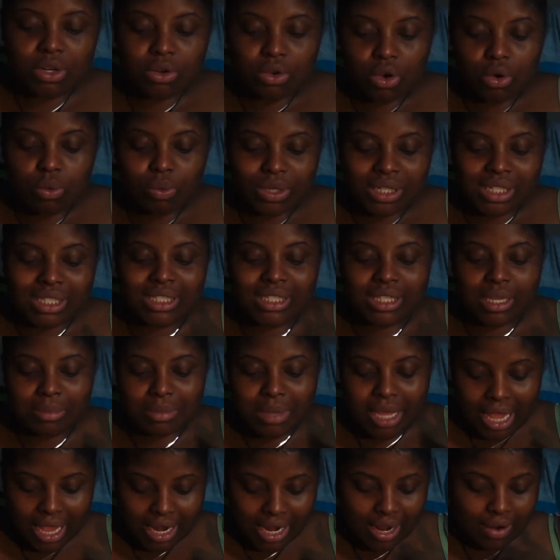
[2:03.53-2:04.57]
Going with the
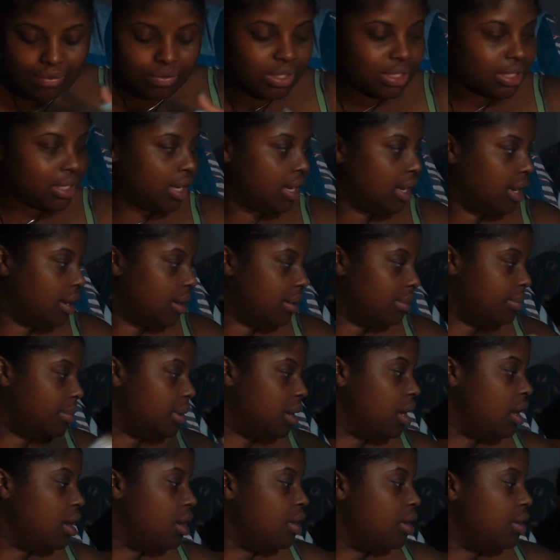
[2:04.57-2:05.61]
semi at every time,
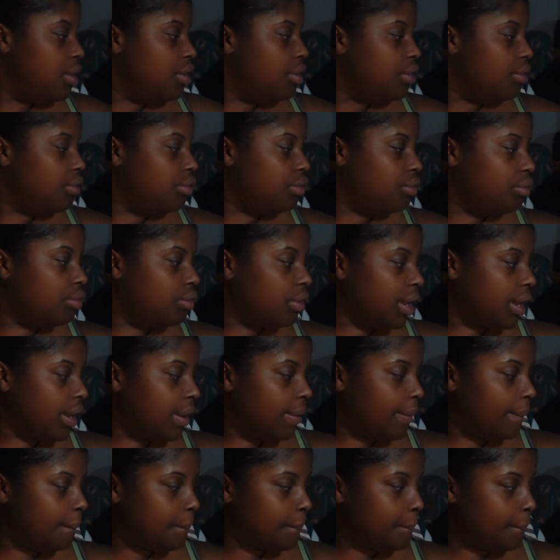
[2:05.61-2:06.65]

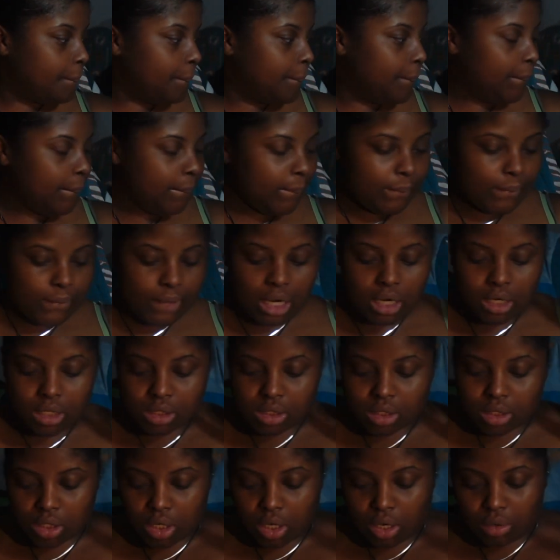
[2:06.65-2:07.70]
right?
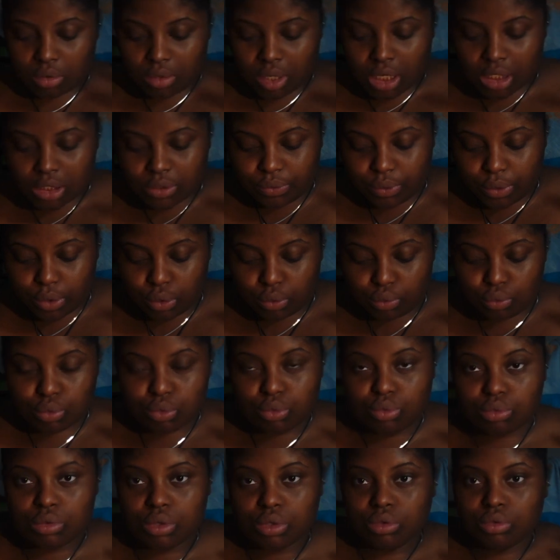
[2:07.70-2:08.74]
So that's for the
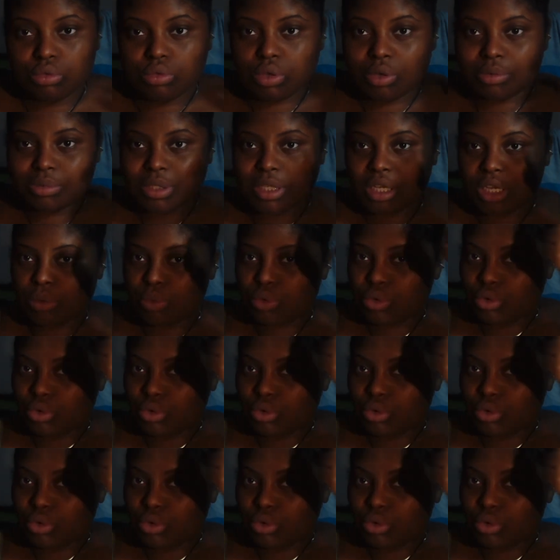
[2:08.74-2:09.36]
roots. You know what I'm saying?